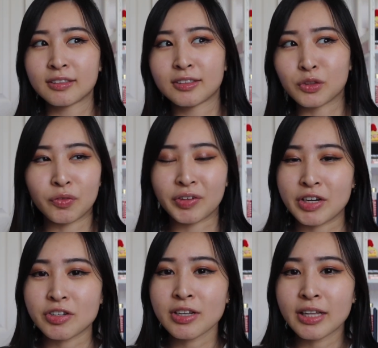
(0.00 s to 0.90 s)

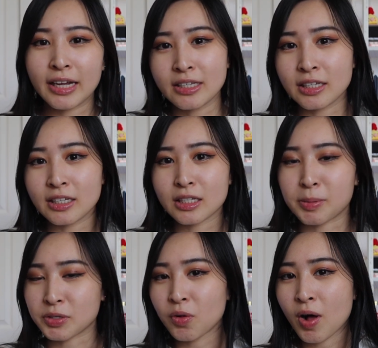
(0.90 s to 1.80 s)
certification that isn't
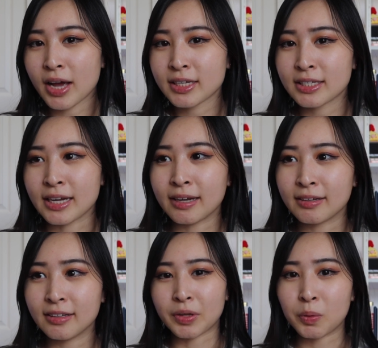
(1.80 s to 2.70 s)
specialized that
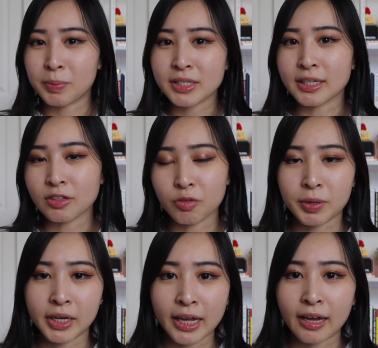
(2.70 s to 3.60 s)
that would make sense for
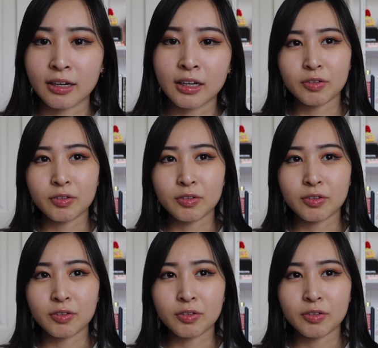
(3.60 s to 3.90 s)
me to get.